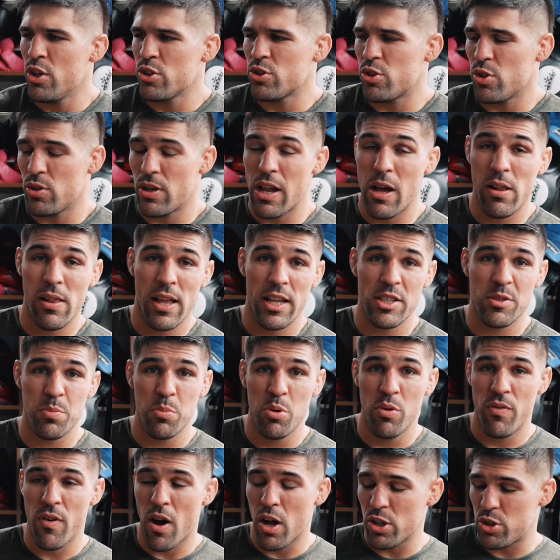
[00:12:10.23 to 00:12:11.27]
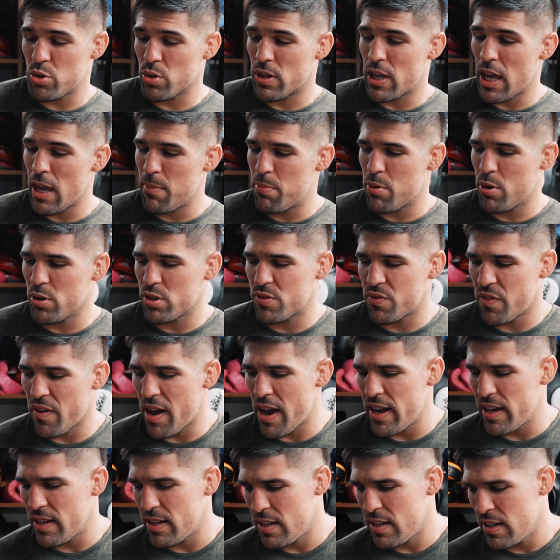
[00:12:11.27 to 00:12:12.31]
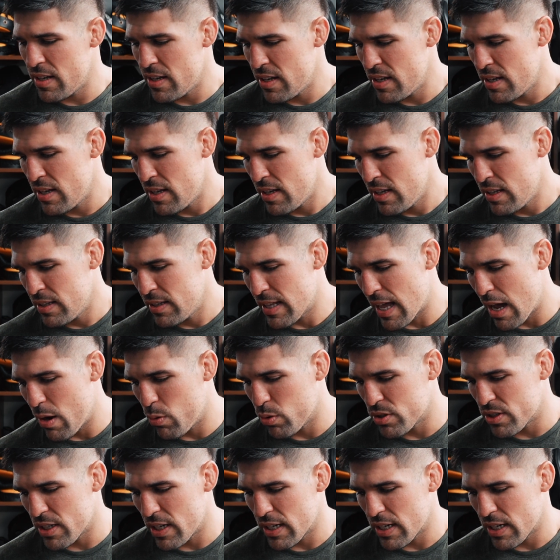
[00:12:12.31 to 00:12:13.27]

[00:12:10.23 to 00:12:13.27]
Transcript: So now let's move on to Gabriel's fight. That was an